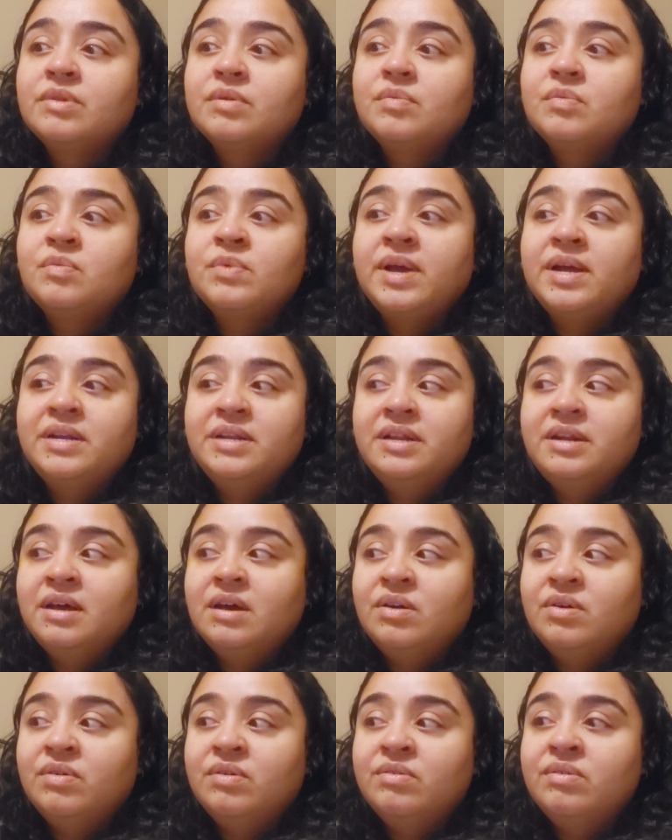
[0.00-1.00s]
write it
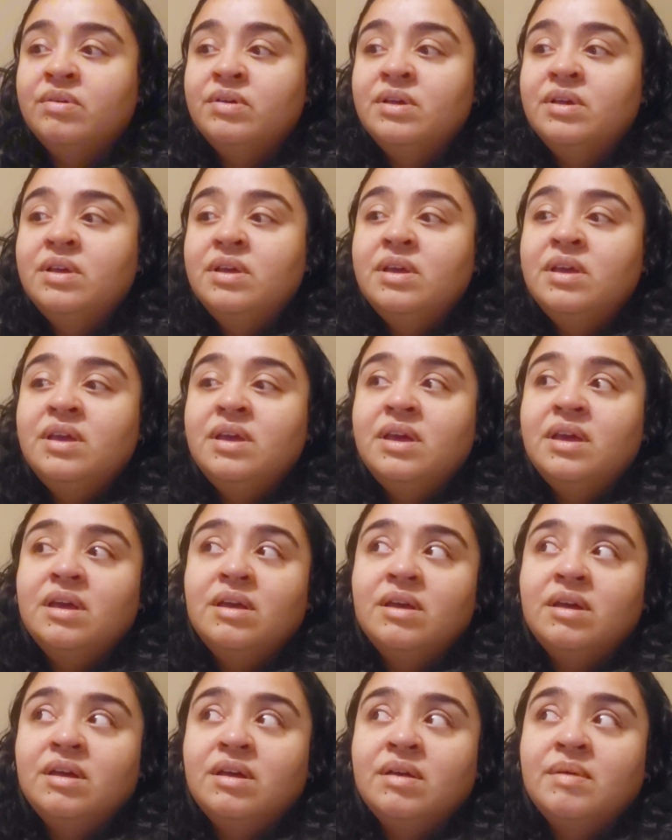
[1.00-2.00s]
out,
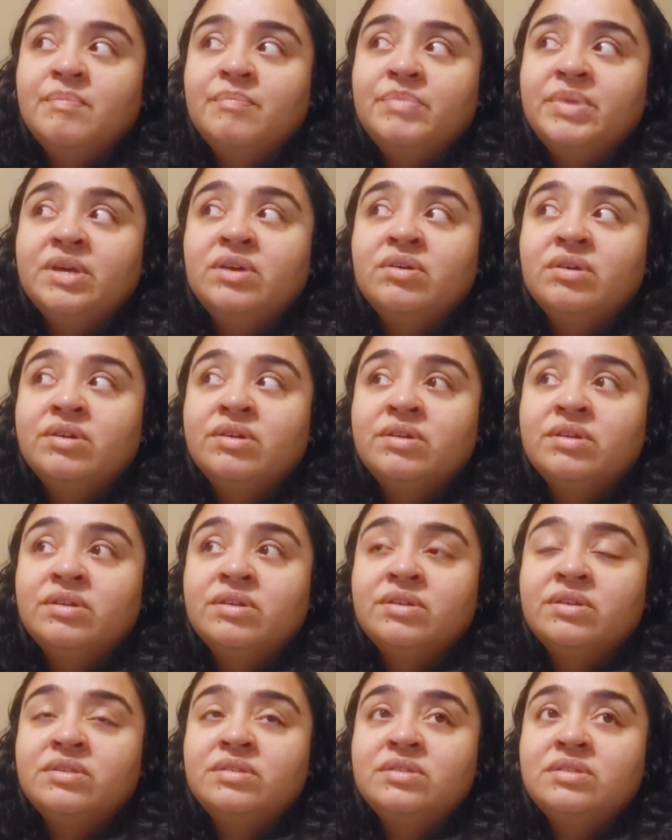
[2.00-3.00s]
um,
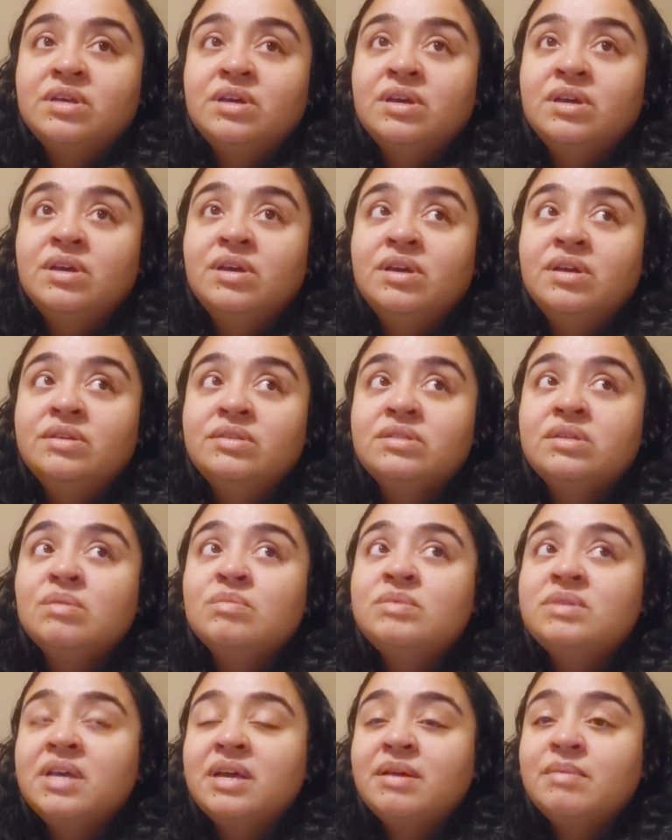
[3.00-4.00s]
because
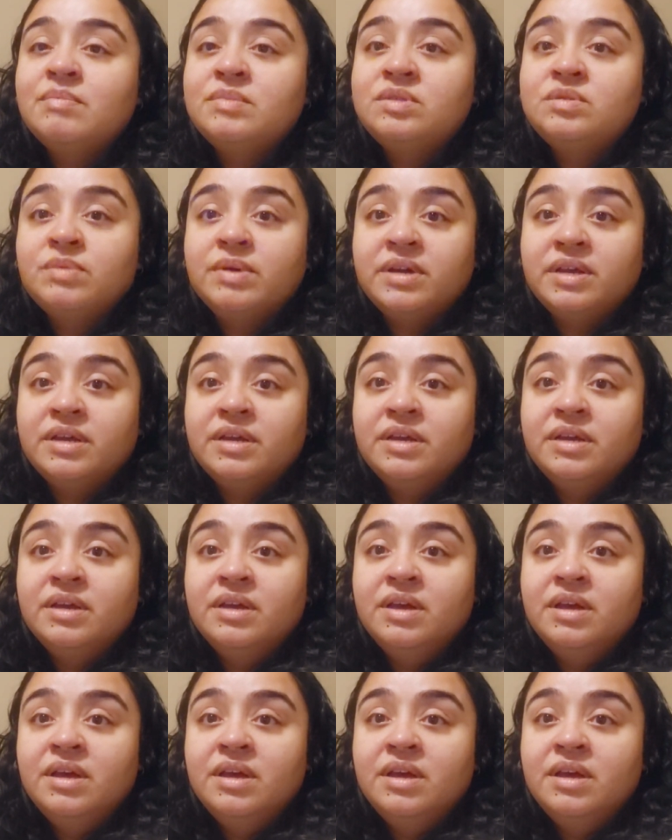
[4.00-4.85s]
sometimes, right,